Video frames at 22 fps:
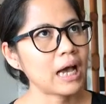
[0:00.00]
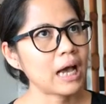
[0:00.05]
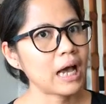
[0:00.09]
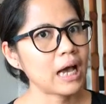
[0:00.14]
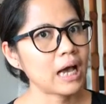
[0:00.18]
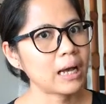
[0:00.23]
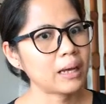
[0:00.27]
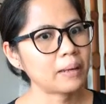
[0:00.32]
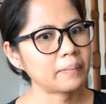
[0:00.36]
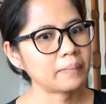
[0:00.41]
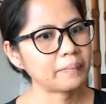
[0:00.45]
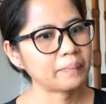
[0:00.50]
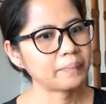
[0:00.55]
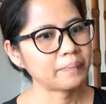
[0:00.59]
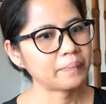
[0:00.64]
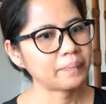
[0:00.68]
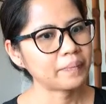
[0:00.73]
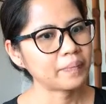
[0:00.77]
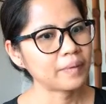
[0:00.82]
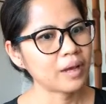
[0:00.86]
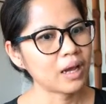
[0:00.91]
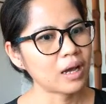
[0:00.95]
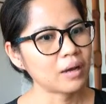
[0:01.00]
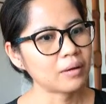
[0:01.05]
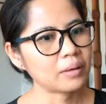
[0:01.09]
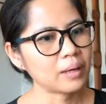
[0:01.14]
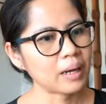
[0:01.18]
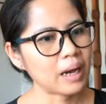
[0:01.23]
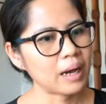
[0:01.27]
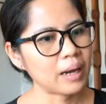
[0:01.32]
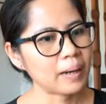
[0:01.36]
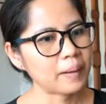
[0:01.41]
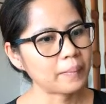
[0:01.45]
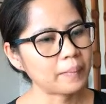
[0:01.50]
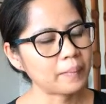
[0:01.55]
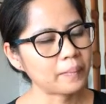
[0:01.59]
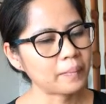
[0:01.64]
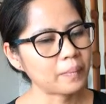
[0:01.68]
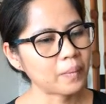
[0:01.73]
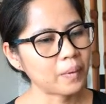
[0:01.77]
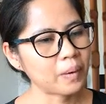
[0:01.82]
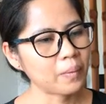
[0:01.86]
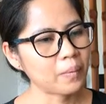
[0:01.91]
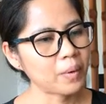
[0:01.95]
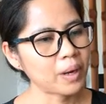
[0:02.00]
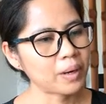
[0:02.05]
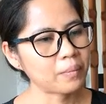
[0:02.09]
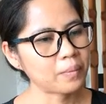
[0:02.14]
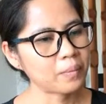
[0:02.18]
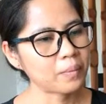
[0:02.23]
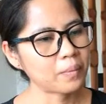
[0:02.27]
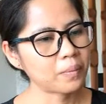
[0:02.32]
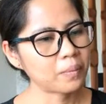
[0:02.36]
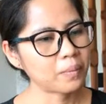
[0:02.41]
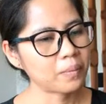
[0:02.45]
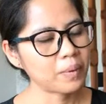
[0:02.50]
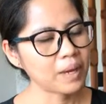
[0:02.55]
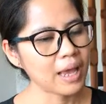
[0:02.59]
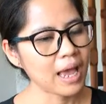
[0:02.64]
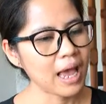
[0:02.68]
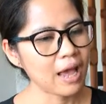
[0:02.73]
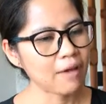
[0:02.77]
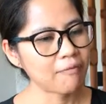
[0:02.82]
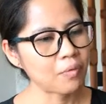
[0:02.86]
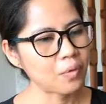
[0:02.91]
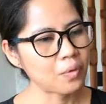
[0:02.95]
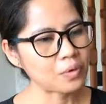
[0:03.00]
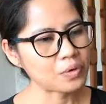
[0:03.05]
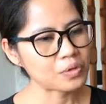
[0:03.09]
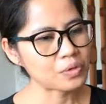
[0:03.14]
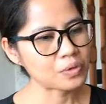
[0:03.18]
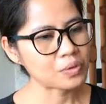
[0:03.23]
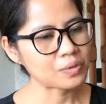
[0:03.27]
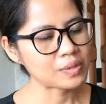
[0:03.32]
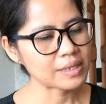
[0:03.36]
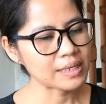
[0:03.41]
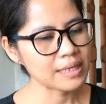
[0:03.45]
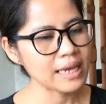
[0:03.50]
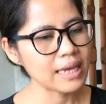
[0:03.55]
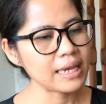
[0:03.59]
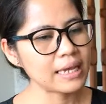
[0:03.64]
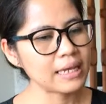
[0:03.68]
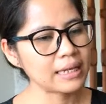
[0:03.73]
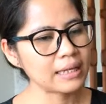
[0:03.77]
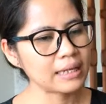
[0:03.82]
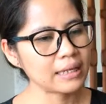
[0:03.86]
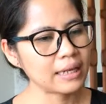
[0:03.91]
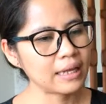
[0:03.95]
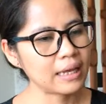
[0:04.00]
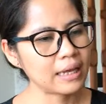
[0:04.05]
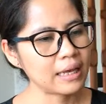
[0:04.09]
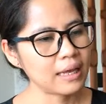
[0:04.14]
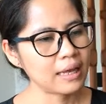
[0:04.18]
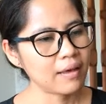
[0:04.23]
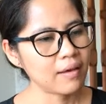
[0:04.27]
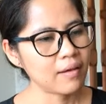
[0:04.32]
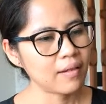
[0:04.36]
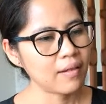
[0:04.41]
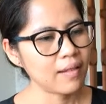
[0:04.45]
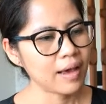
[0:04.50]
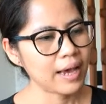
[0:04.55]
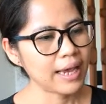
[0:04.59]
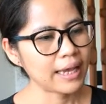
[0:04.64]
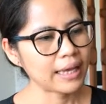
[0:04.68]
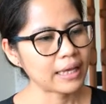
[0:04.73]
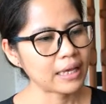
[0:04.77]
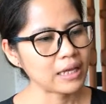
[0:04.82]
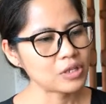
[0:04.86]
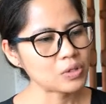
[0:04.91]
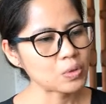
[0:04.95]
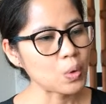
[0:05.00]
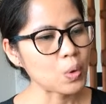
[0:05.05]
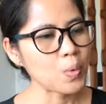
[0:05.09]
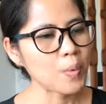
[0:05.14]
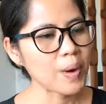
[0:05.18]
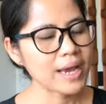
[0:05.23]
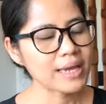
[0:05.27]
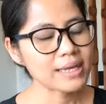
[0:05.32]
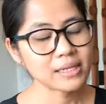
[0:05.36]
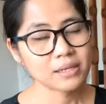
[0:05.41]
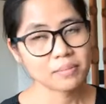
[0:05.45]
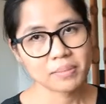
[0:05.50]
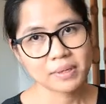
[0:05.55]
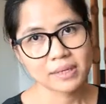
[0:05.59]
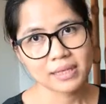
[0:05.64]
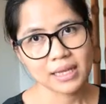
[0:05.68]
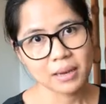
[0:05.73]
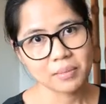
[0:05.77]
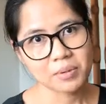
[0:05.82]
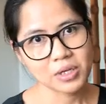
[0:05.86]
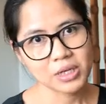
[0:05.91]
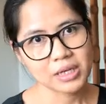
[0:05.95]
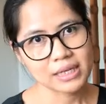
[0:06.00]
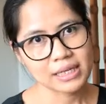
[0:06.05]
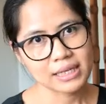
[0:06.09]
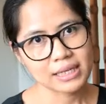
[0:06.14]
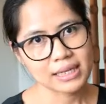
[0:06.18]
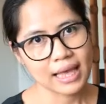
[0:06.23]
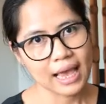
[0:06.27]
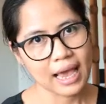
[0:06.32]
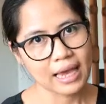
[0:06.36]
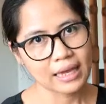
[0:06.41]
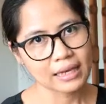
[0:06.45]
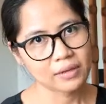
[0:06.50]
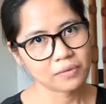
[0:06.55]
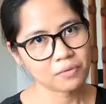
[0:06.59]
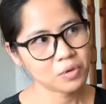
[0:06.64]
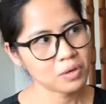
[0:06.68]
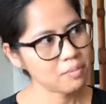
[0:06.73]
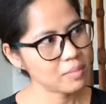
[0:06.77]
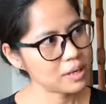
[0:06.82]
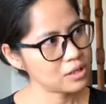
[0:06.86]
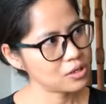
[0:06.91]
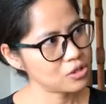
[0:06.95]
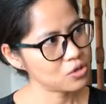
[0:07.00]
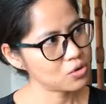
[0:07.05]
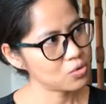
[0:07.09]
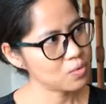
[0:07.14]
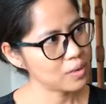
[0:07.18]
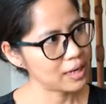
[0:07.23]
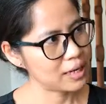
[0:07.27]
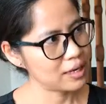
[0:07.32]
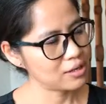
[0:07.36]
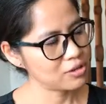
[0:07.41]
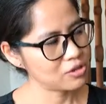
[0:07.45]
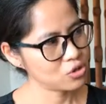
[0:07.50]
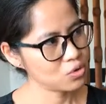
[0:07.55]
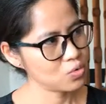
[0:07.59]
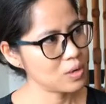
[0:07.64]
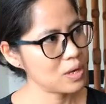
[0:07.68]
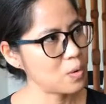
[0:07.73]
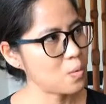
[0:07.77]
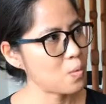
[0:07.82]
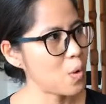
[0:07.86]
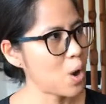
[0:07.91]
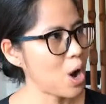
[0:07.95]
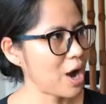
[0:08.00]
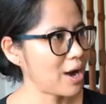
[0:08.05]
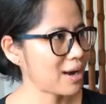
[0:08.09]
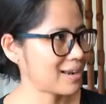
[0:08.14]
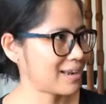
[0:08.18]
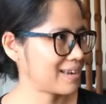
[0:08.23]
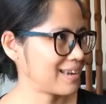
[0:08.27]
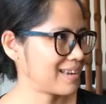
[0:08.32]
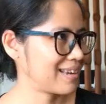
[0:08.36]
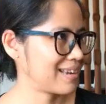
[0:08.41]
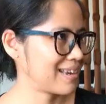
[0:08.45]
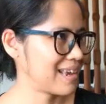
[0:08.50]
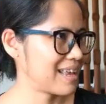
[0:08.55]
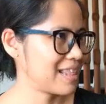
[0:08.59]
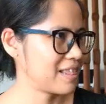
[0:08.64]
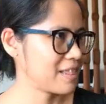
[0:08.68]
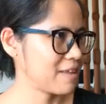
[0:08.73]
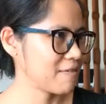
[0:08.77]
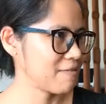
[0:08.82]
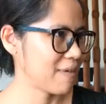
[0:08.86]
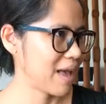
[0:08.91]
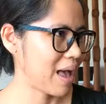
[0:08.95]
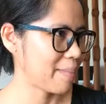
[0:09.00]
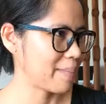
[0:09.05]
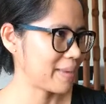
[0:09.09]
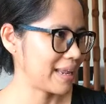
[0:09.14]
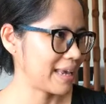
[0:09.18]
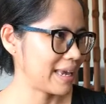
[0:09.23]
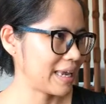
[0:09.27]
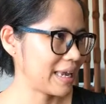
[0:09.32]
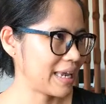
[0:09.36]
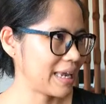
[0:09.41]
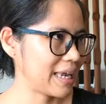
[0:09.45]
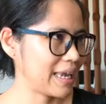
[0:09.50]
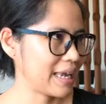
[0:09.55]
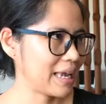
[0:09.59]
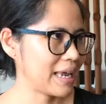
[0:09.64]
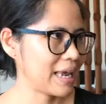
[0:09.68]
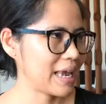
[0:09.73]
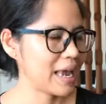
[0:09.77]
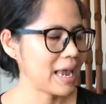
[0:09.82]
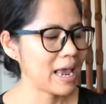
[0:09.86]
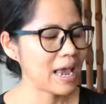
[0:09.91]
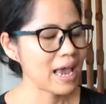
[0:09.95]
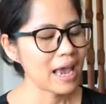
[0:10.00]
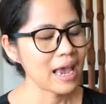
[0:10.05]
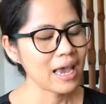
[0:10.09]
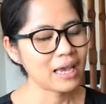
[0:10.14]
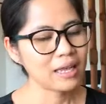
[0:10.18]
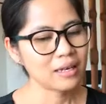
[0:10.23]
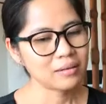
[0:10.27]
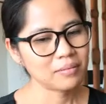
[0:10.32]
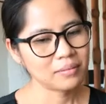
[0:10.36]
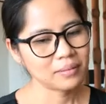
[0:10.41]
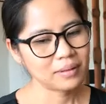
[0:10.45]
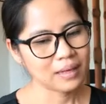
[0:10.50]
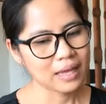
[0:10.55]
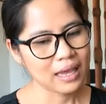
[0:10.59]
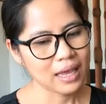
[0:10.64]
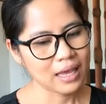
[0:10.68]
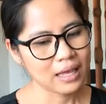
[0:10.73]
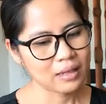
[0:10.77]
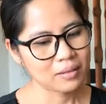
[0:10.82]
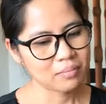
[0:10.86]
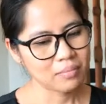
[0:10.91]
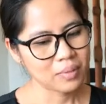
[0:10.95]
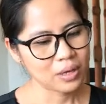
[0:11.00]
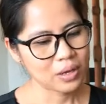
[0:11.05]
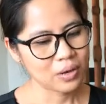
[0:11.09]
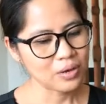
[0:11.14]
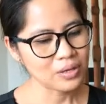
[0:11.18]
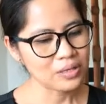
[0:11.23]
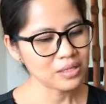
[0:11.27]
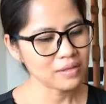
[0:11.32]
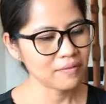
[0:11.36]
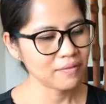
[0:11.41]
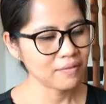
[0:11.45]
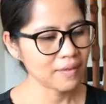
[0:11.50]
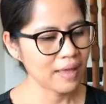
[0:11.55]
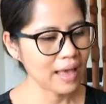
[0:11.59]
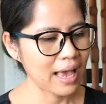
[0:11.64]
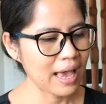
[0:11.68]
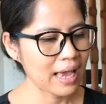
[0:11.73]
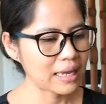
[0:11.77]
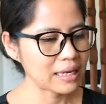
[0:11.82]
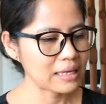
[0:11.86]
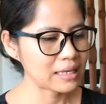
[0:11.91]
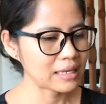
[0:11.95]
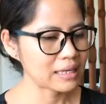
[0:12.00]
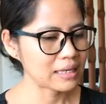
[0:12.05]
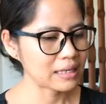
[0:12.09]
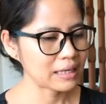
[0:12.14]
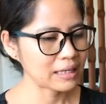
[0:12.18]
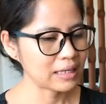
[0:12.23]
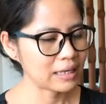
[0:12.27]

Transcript: um, uh, what we have also seen, like it's always the perceptions that women's doing sewing work in the family, mm. and and because of that,